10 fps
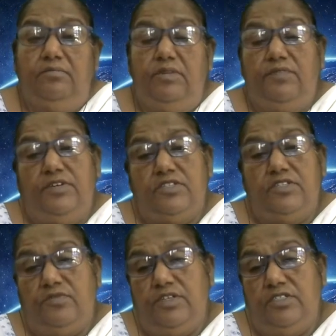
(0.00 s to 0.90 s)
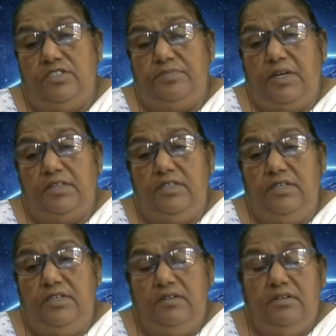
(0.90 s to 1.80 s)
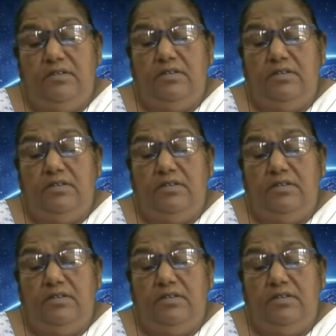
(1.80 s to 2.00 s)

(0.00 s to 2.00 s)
breakfast of one chapati,